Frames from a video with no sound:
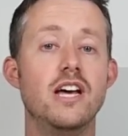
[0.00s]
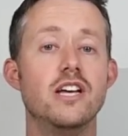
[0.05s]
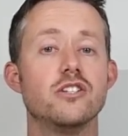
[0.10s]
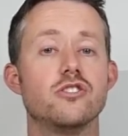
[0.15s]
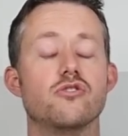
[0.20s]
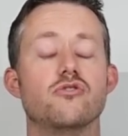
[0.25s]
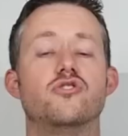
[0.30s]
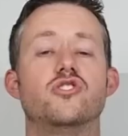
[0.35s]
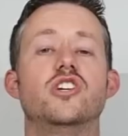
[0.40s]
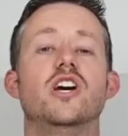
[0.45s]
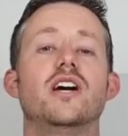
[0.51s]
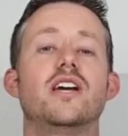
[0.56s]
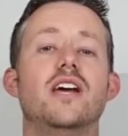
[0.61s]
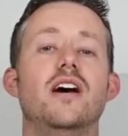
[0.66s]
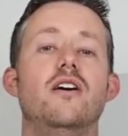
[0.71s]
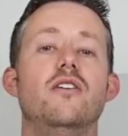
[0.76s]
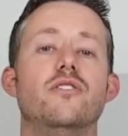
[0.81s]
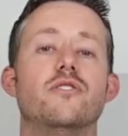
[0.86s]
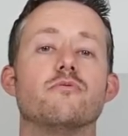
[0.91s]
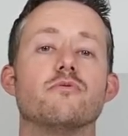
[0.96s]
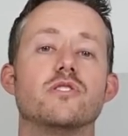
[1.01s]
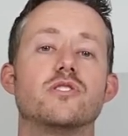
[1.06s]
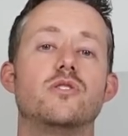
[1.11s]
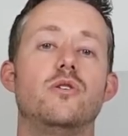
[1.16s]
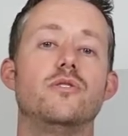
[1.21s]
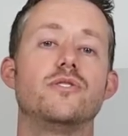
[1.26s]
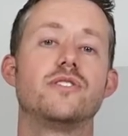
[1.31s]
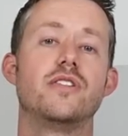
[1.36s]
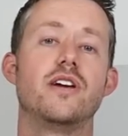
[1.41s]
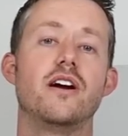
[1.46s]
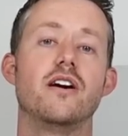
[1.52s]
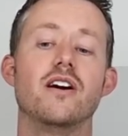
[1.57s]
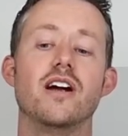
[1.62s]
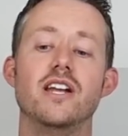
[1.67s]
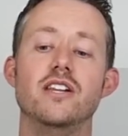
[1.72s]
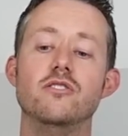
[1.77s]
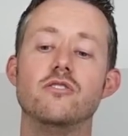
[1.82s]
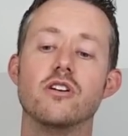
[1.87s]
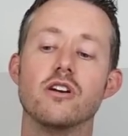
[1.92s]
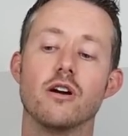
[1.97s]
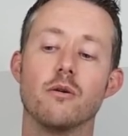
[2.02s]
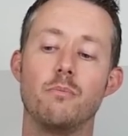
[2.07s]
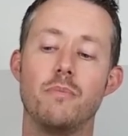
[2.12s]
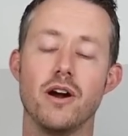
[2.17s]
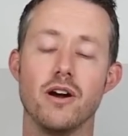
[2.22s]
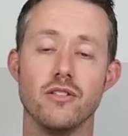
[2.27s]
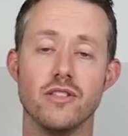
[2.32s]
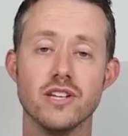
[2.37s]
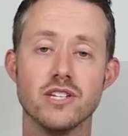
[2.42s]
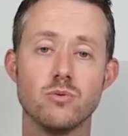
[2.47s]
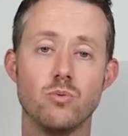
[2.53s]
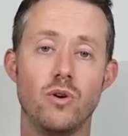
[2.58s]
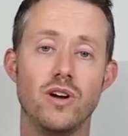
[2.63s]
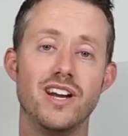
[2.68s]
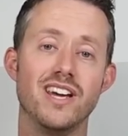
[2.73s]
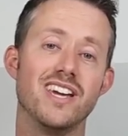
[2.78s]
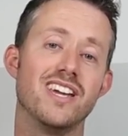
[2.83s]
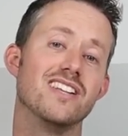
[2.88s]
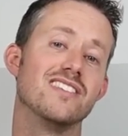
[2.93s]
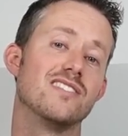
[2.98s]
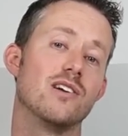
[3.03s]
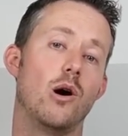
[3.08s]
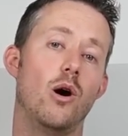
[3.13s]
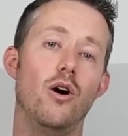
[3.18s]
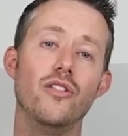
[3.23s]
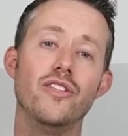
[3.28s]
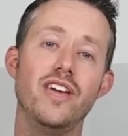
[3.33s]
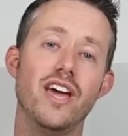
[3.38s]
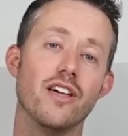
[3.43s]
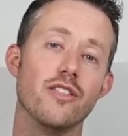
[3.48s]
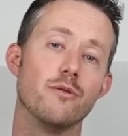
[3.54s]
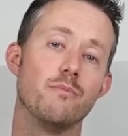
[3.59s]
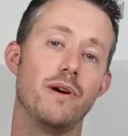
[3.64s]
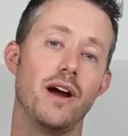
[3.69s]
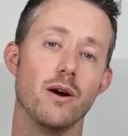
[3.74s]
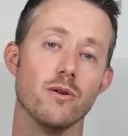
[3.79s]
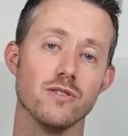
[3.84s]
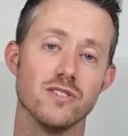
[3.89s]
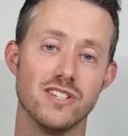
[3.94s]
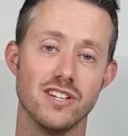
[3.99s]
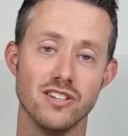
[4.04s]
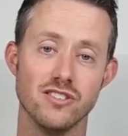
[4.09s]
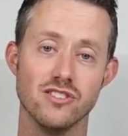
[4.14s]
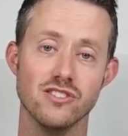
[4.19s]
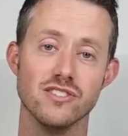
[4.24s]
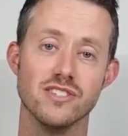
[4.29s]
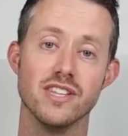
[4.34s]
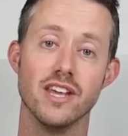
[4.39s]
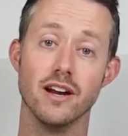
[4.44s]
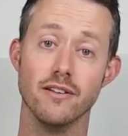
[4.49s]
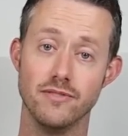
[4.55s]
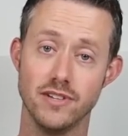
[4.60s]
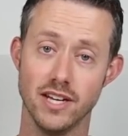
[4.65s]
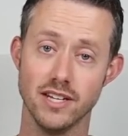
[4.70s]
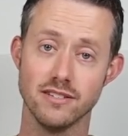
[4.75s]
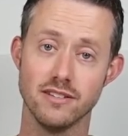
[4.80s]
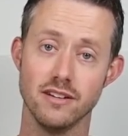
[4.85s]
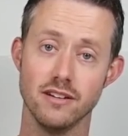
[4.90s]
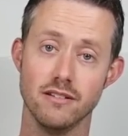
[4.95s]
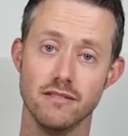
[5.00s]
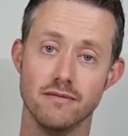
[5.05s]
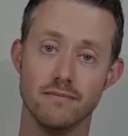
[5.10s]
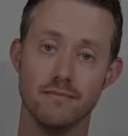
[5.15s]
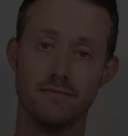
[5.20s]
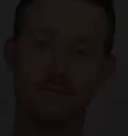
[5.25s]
So check out the results there and you can compare this one against all the other power stations that I've tested.